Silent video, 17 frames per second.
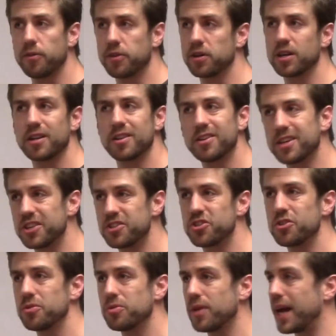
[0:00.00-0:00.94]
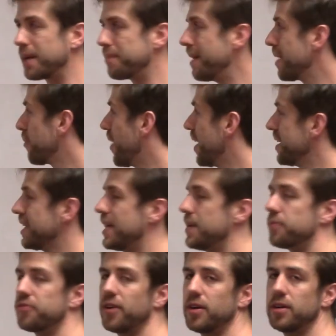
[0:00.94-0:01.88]
They're going to look at you like, man, why do you
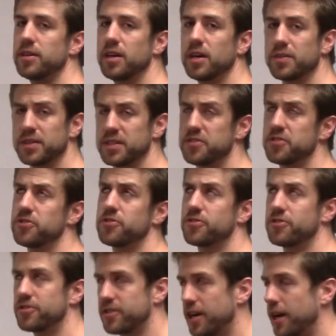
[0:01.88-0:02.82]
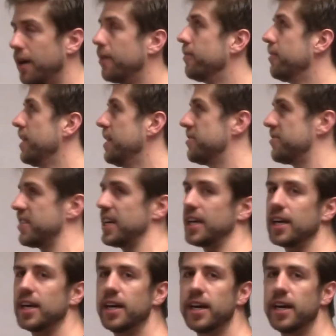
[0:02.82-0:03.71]
keep falling over? This is so easy.